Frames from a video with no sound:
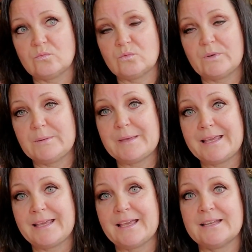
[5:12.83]
we
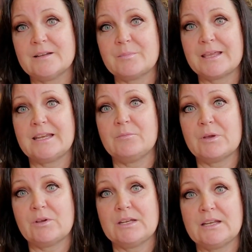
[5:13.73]
may end up getting
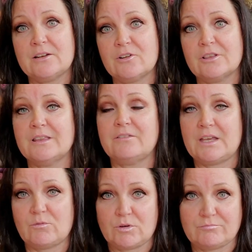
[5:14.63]
married in our
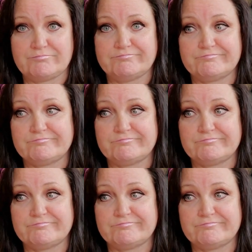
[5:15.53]
living room,